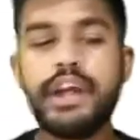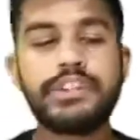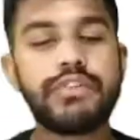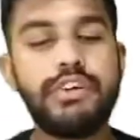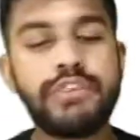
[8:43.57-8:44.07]

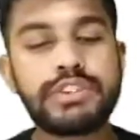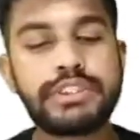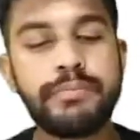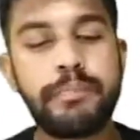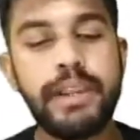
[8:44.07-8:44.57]
so we would
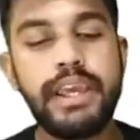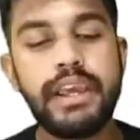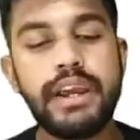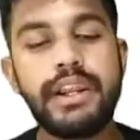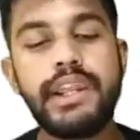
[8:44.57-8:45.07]

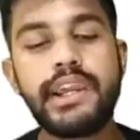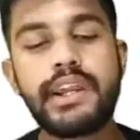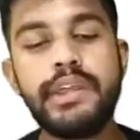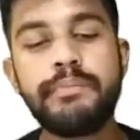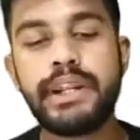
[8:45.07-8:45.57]
simply
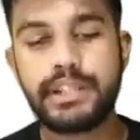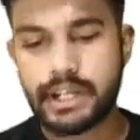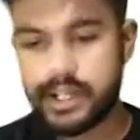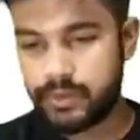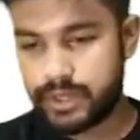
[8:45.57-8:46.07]
decrement
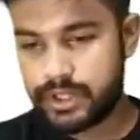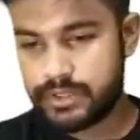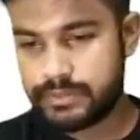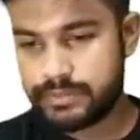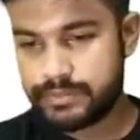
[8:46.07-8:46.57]
the counter.